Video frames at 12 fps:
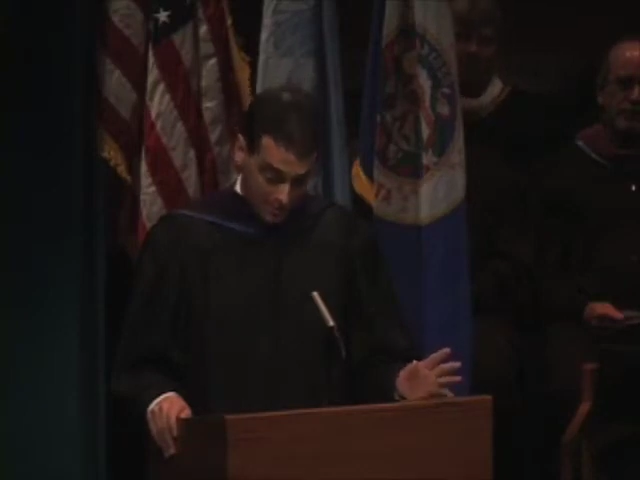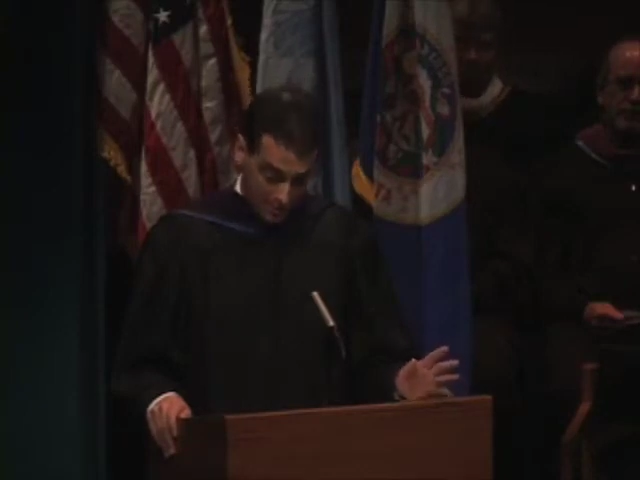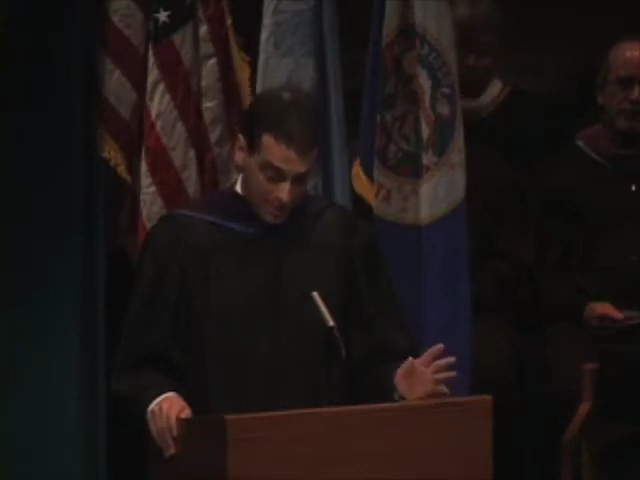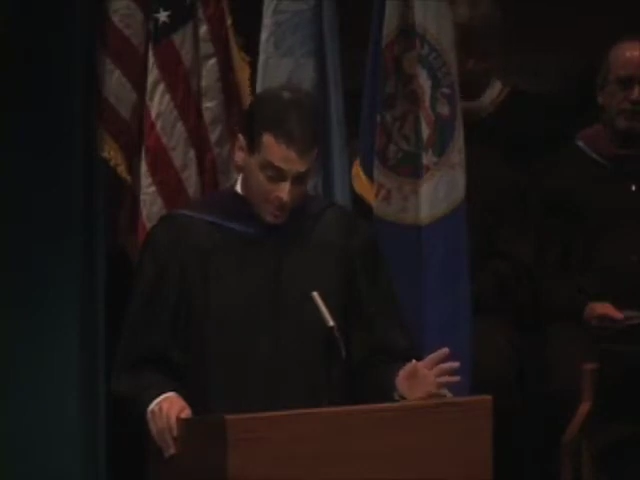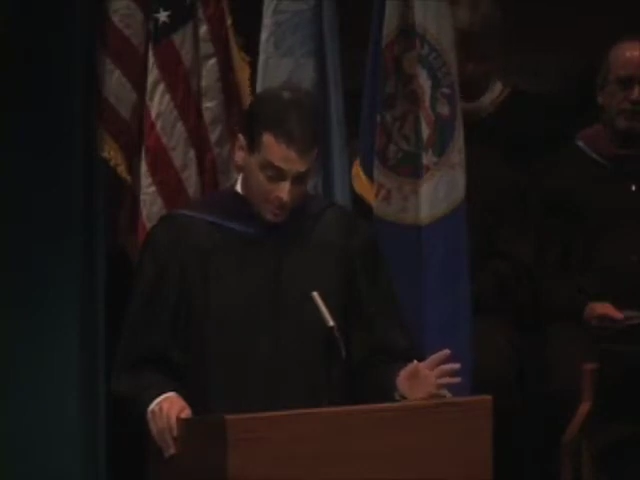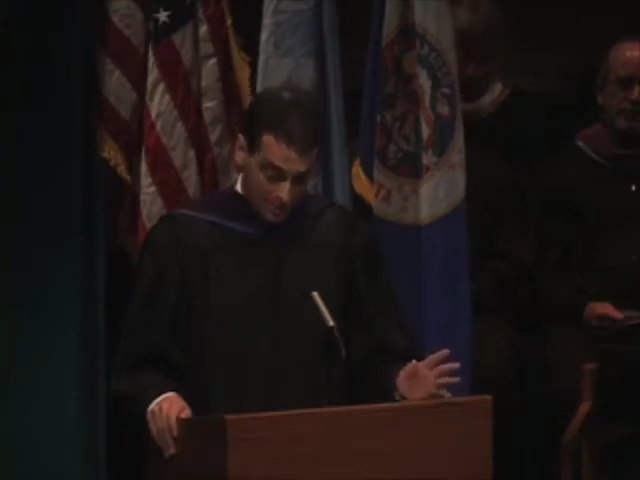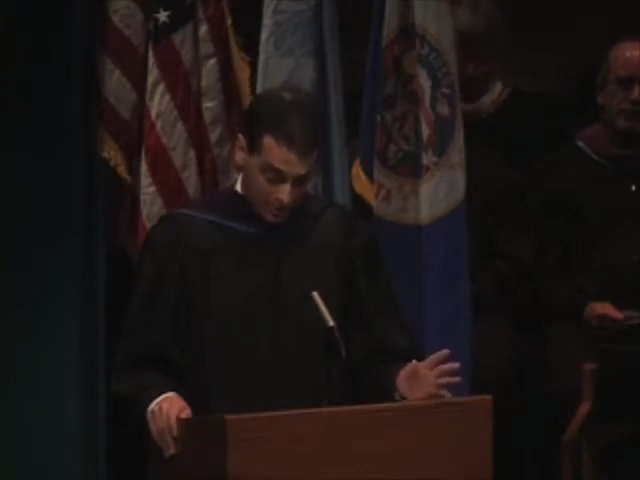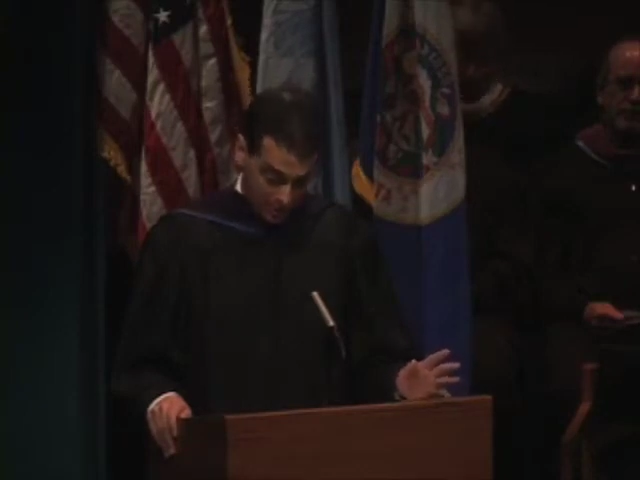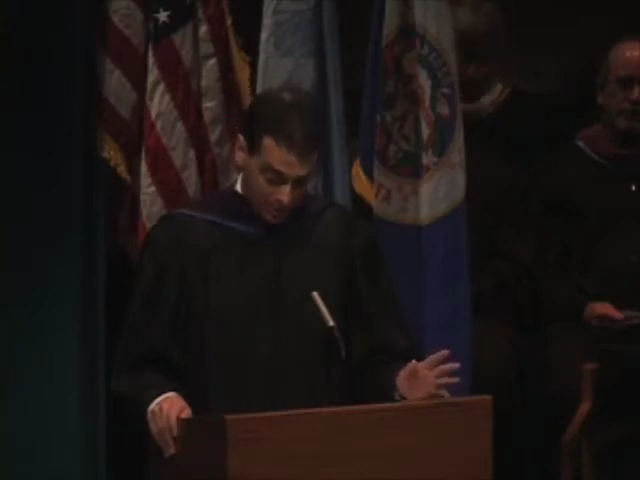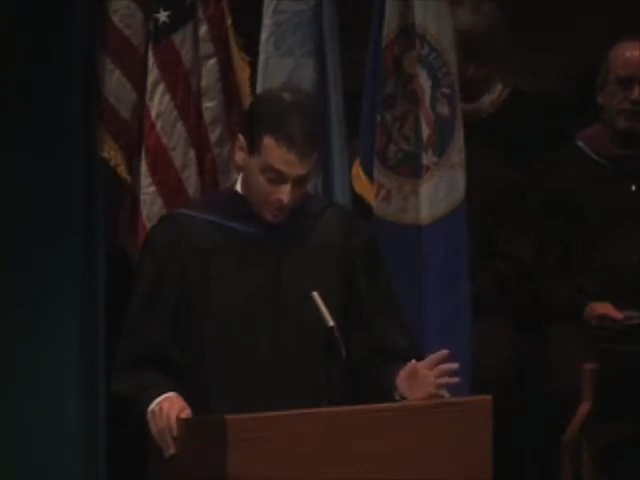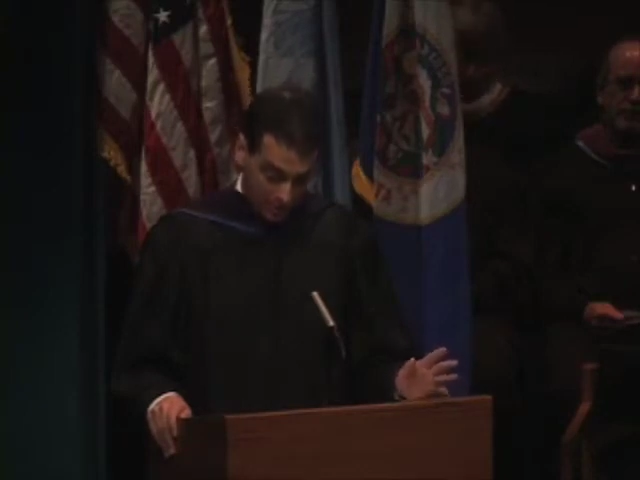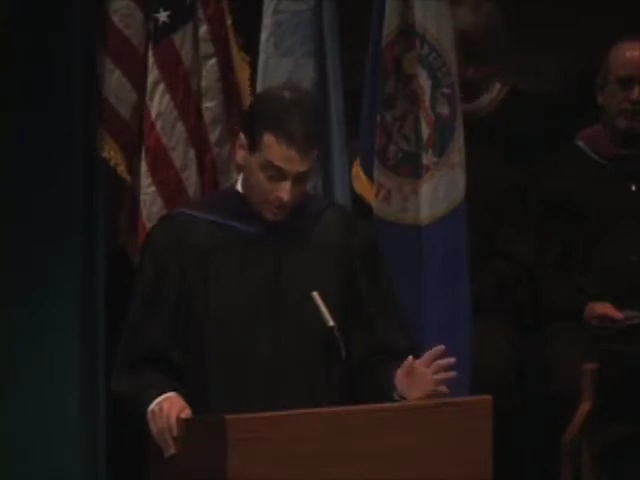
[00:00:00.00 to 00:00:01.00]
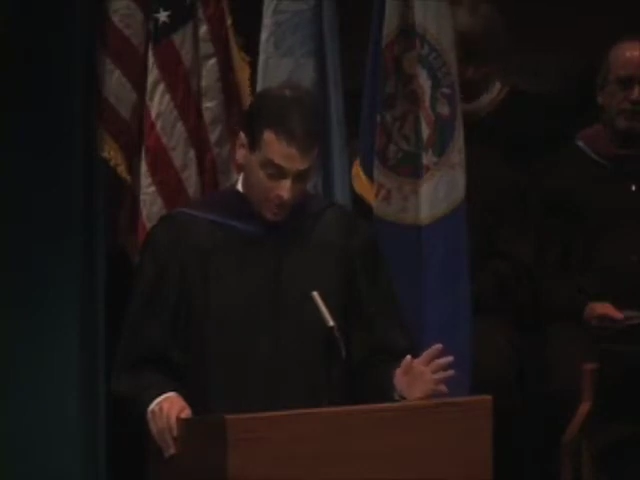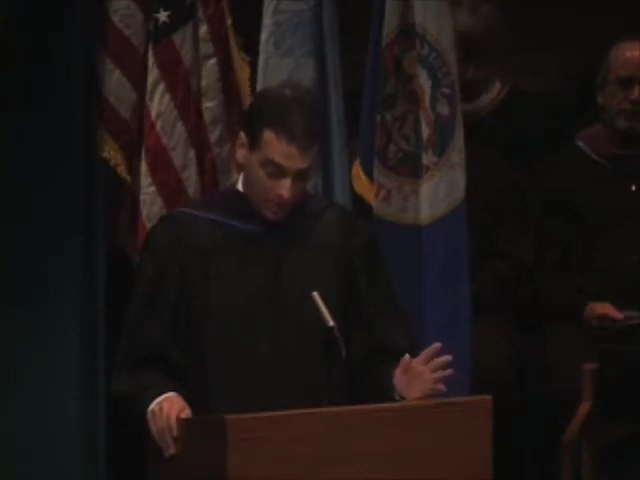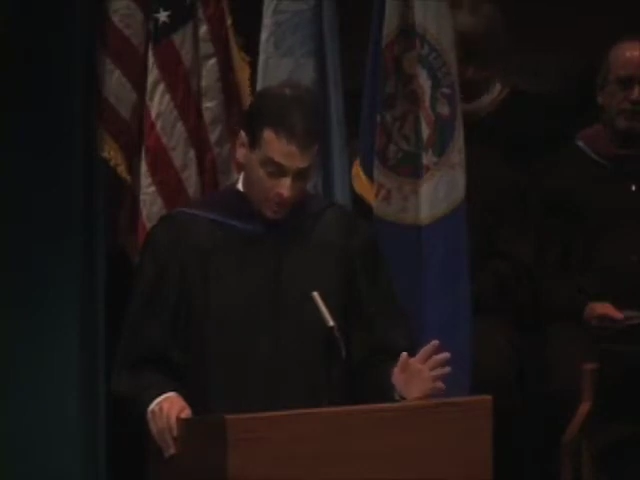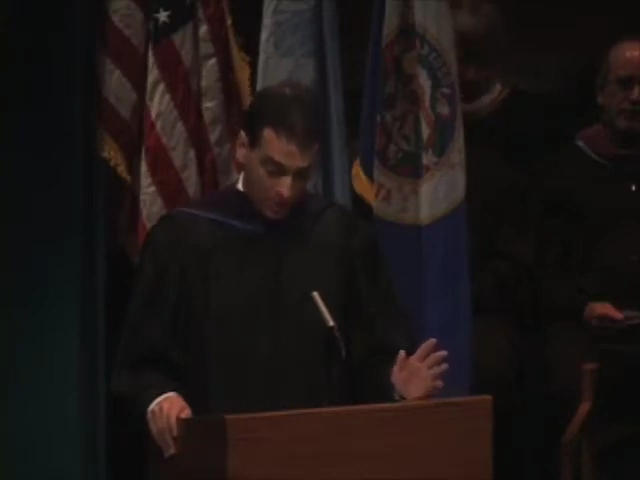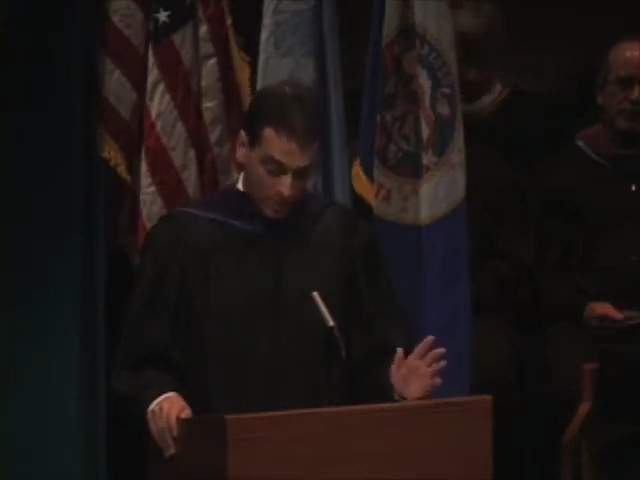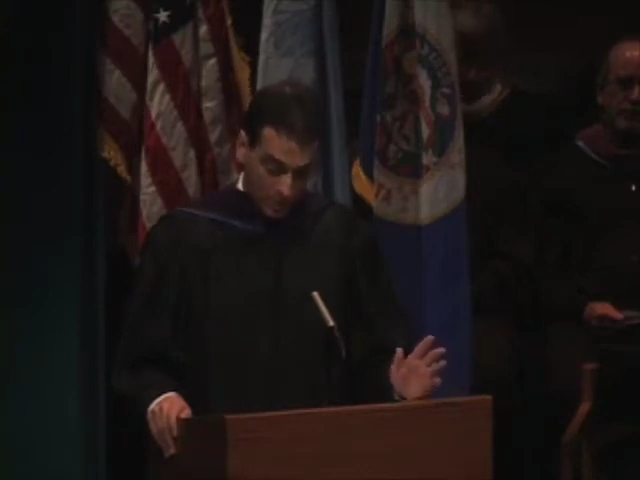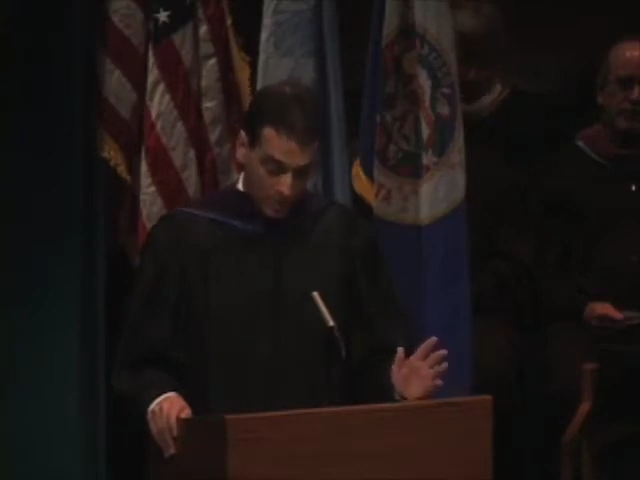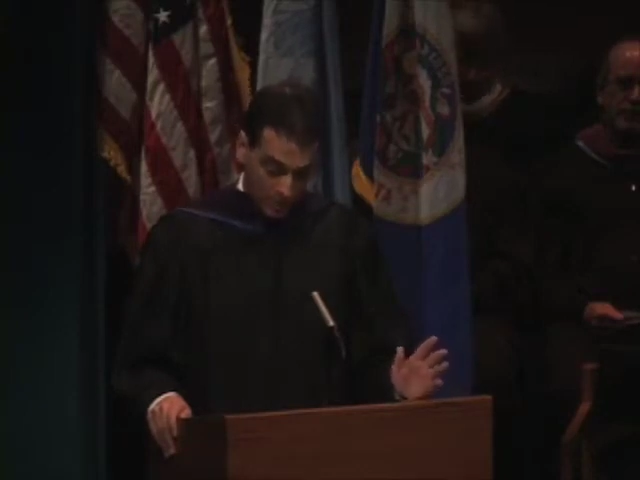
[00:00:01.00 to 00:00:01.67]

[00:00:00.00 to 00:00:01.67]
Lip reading: make decisions for